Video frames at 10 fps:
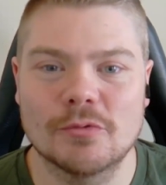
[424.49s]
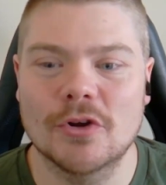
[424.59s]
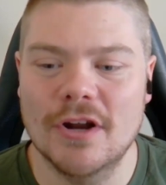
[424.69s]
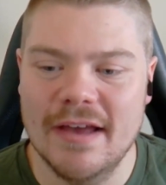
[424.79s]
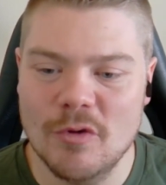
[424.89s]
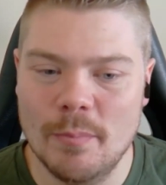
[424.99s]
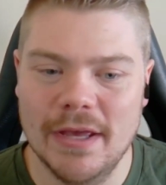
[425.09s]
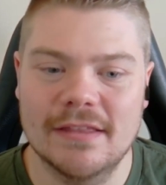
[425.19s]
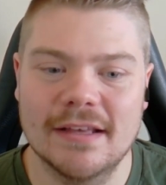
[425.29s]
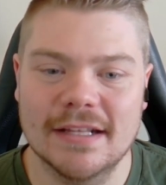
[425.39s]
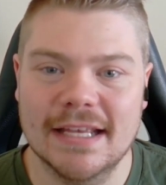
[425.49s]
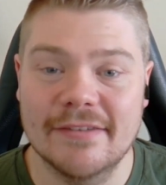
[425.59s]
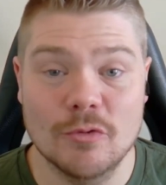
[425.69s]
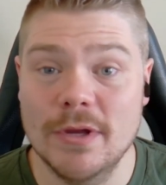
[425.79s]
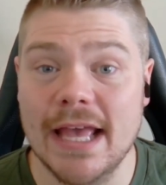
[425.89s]
We're going to have our big thing to get
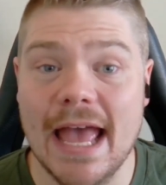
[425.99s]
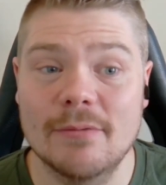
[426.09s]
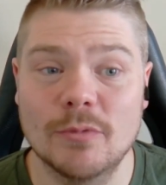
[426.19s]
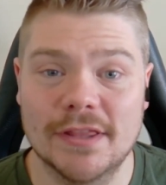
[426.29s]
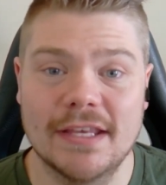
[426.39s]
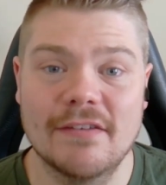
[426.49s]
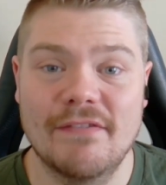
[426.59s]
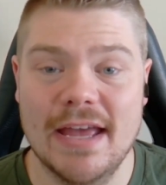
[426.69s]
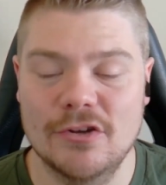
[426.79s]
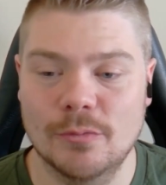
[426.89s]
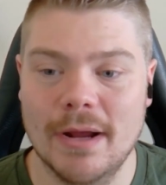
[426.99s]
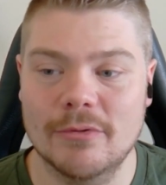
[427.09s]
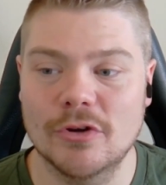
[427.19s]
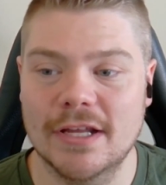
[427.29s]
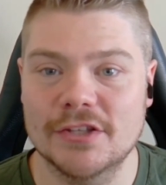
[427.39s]
every week, and with the event, you're probably
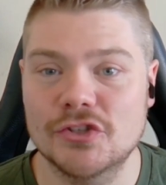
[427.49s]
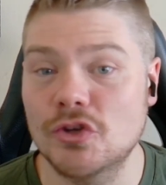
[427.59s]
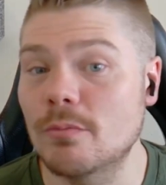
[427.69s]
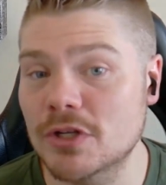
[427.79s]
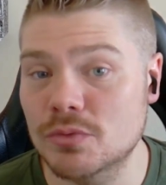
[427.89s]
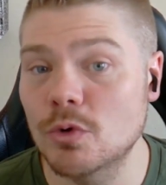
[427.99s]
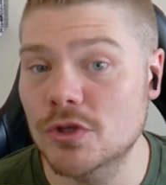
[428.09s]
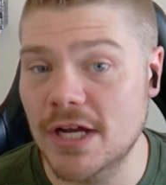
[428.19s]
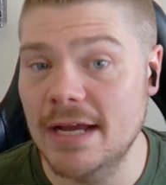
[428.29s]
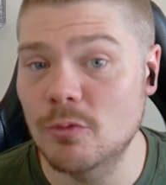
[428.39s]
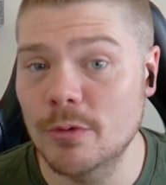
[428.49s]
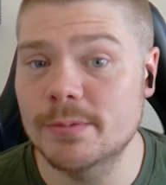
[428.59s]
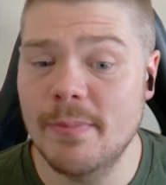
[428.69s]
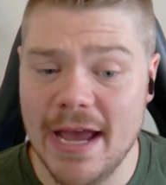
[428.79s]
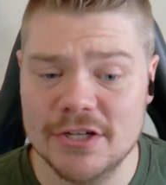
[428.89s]
going to get so much more time warped
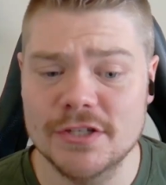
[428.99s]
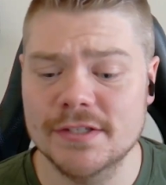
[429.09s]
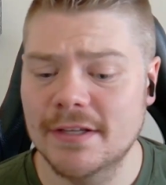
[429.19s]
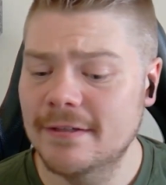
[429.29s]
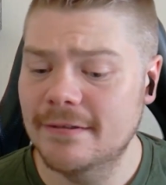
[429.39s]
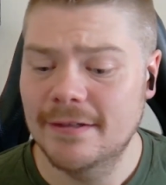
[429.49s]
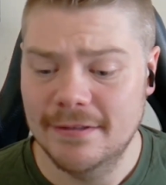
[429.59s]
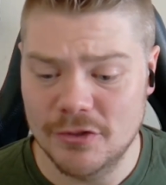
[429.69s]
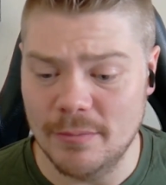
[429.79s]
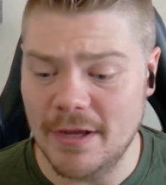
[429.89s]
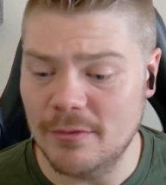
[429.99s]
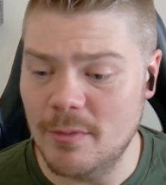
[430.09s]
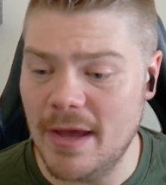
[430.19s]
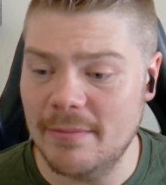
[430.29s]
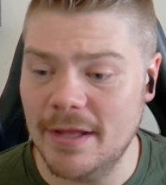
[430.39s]
badges, so I'm not going to be
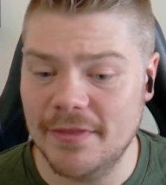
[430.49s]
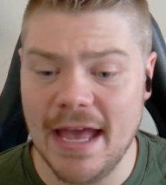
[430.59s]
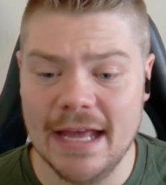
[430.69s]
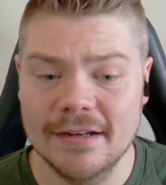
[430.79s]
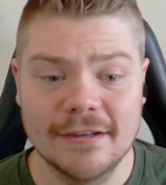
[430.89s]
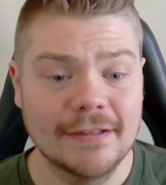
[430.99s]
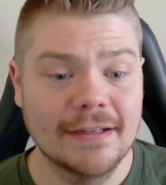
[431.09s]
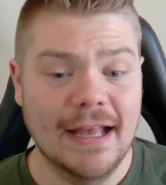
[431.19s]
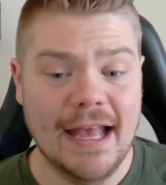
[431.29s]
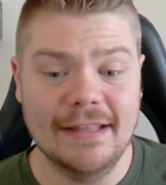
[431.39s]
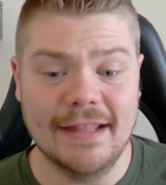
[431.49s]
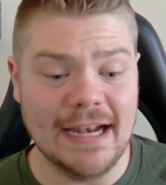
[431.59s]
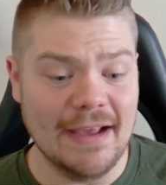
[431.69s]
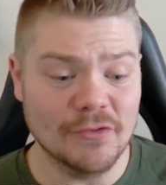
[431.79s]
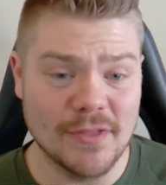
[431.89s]
mad about that. And then
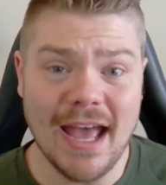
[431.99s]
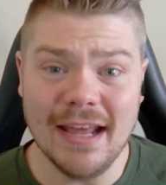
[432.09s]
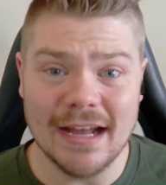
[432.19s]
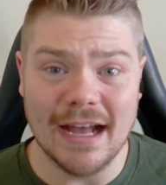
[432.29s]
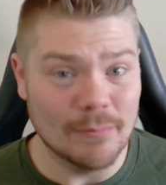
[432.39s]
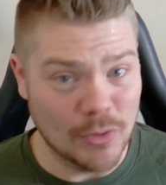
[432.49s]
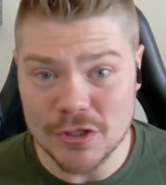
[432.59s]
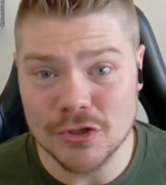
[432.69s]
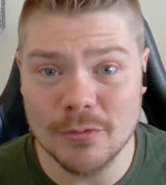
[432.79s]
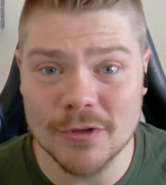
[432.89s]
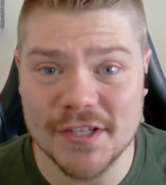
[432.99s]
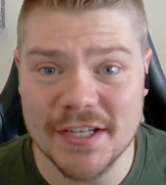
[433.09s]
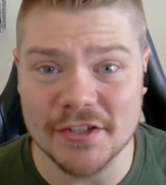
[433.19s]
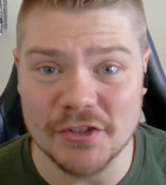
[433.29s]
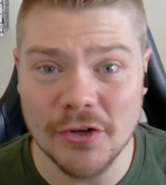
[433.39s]
after that, I'm pretty sure we're in
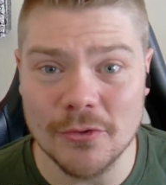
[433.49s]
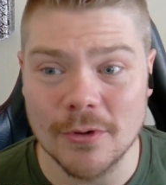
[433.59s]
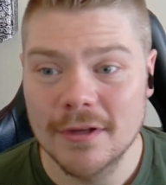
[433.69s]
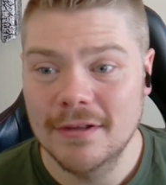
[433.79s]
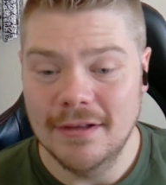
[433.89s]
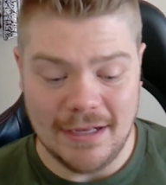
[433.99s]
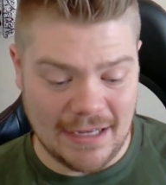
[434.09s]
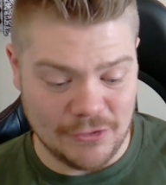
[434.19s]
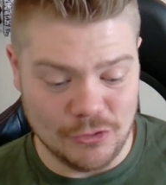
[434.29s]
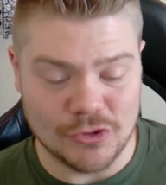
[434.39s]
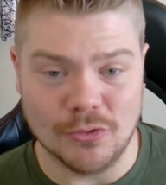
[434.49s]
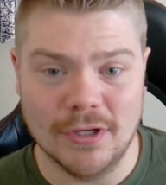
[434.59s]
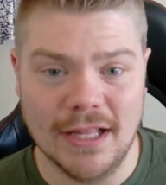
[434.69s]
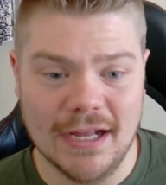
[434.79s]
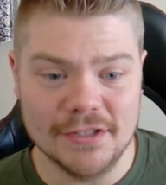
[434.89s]
Season 2. New
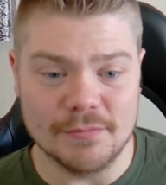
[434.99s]
storylines.